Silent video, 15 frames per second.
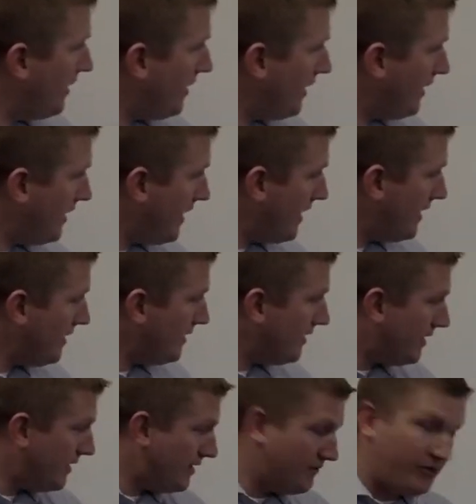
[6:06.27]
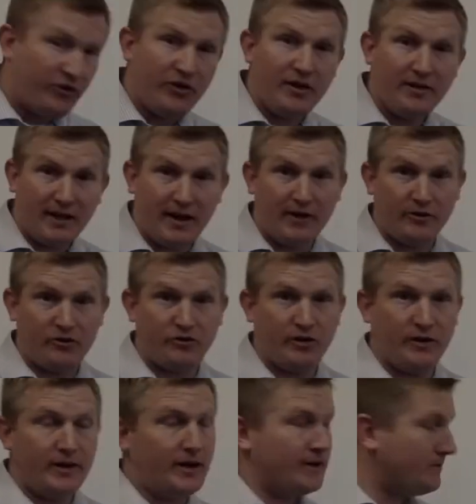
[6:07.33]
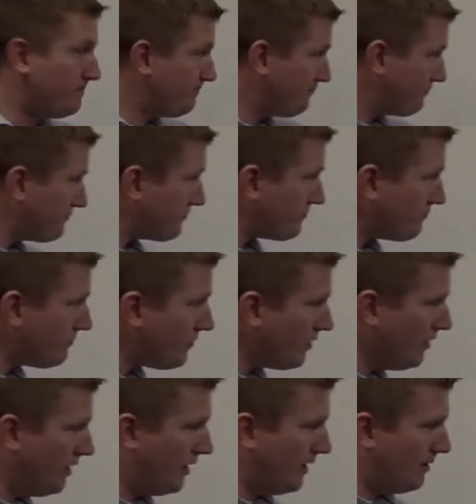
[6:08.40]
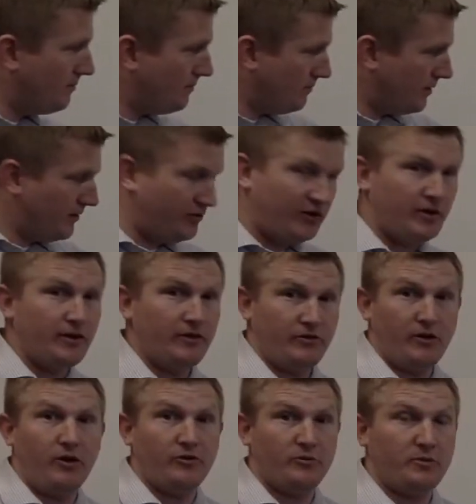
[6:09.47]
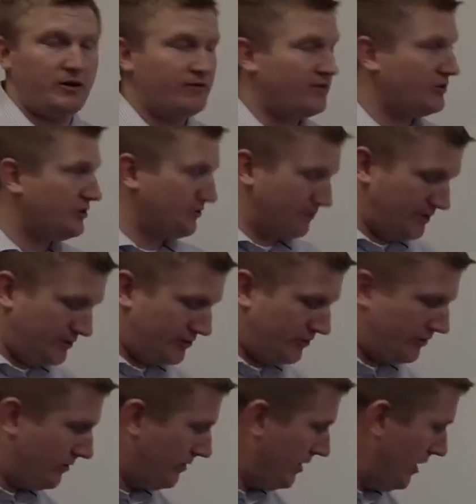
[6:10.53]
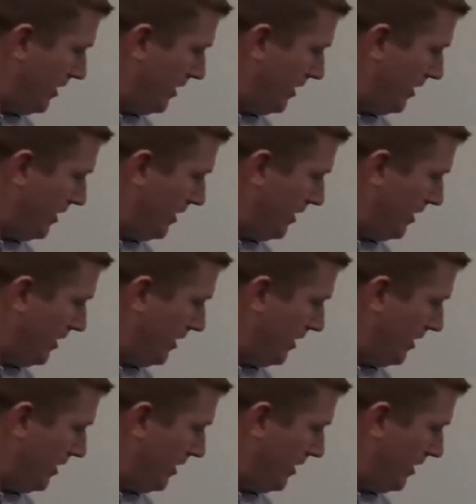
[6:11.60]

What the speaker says: A, E, and C lie on a straight line, and C is also part of our generating circle.